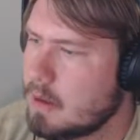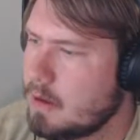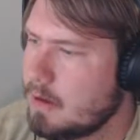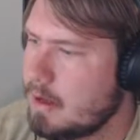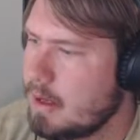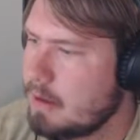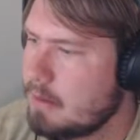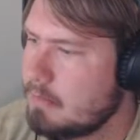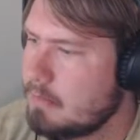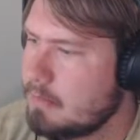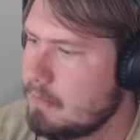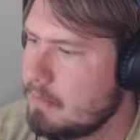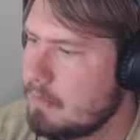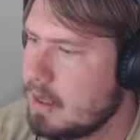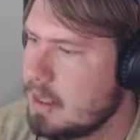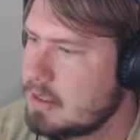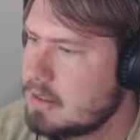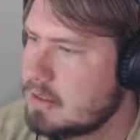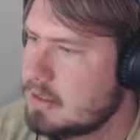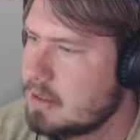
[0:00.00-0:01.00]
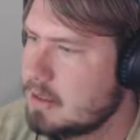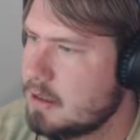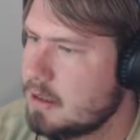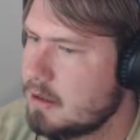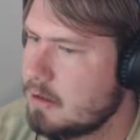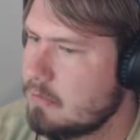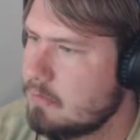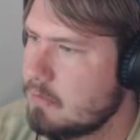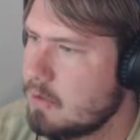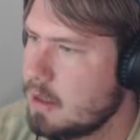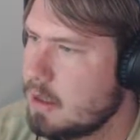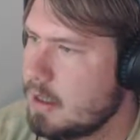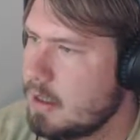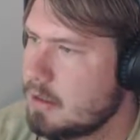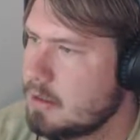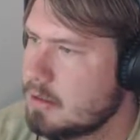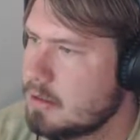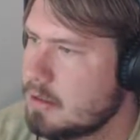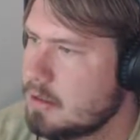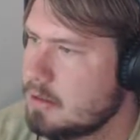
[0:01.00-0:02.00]
Alright, monster,
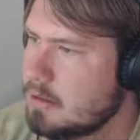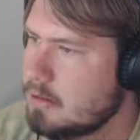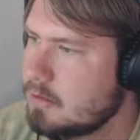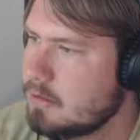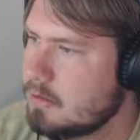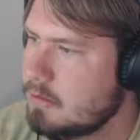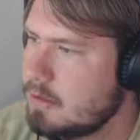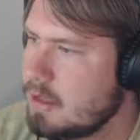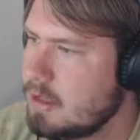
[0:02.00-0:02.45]
one, two,